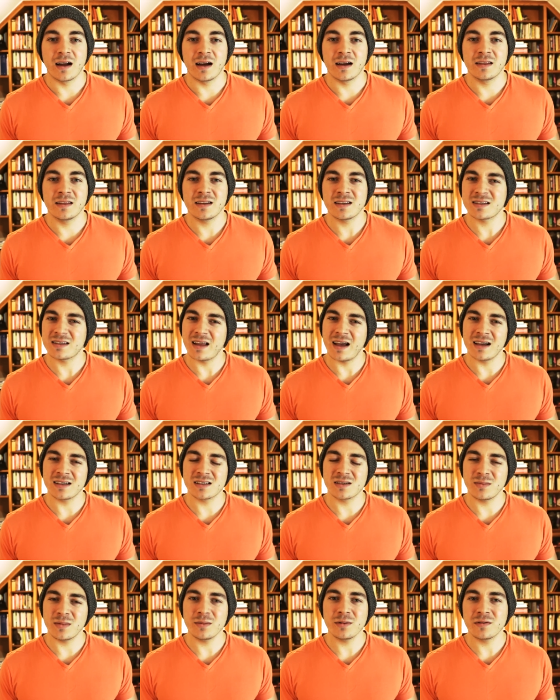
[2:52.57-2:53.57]
And this
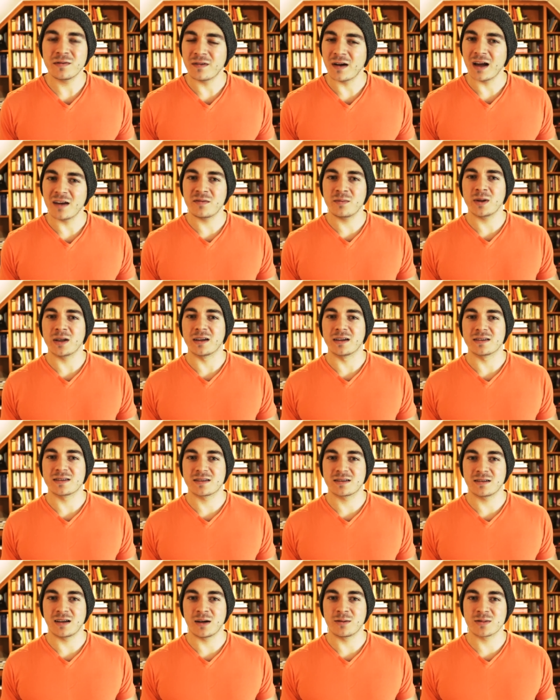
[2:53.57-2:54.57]
lasted maybe 5
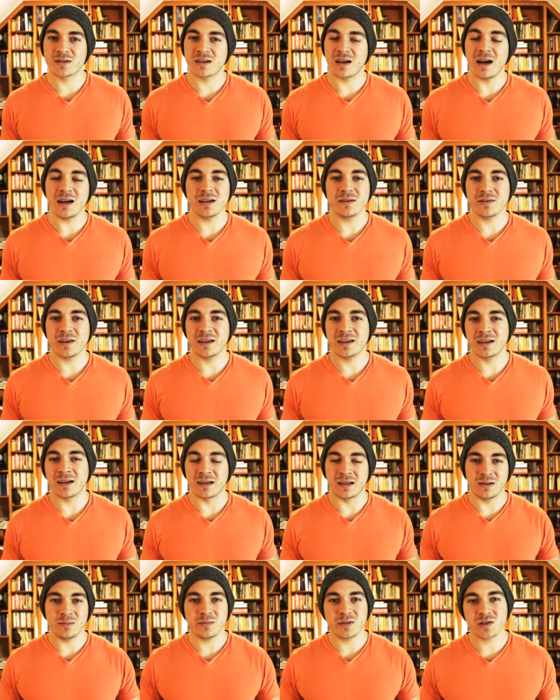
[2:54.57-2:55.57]
minutes. I was kind of like in
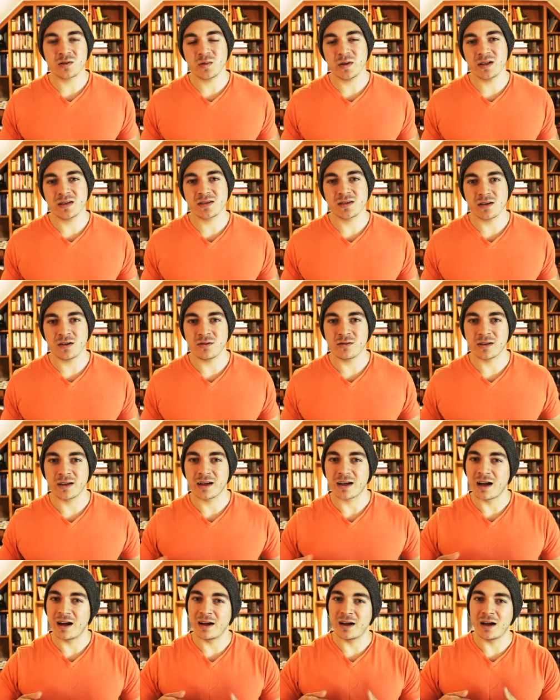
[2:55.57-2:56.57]
an in-between zone.
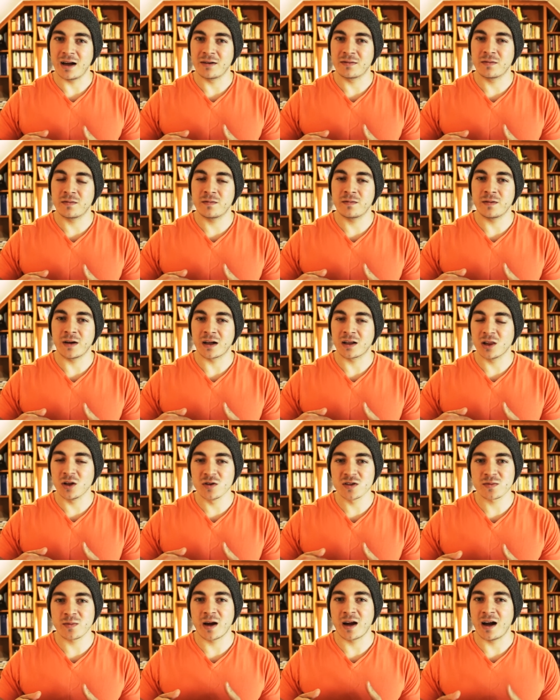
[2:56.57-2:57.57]
Like I
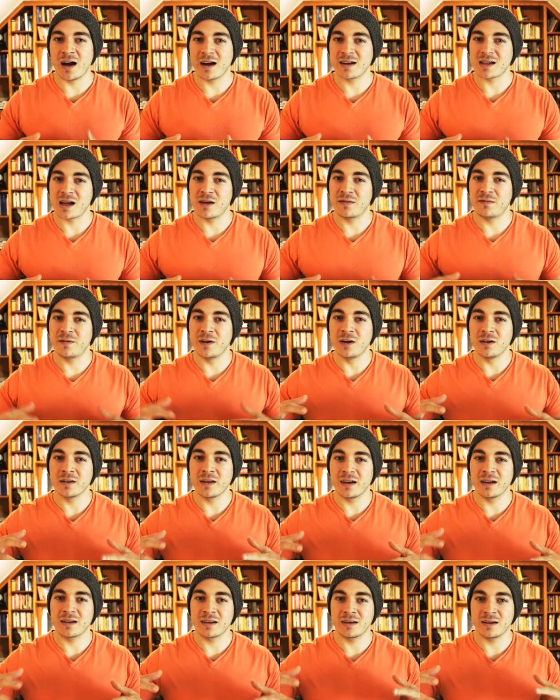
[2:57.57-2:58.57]
closed my eyes. I felt
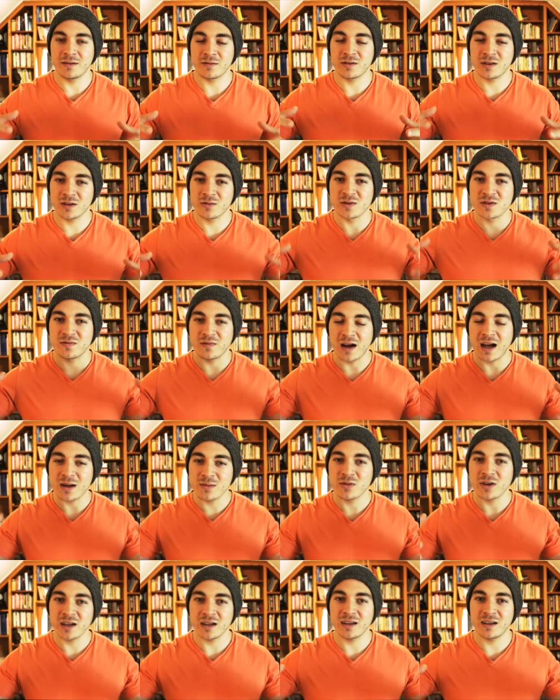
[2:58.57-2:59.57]
like everything was
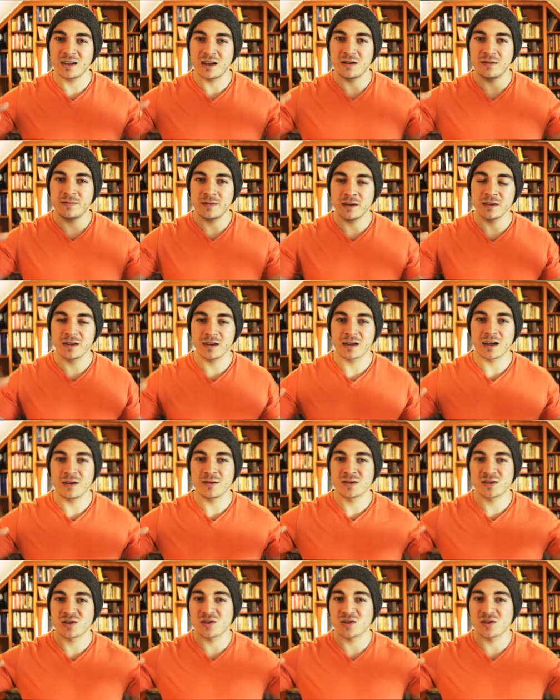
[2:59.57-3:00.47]
vibrating, and I felt like I was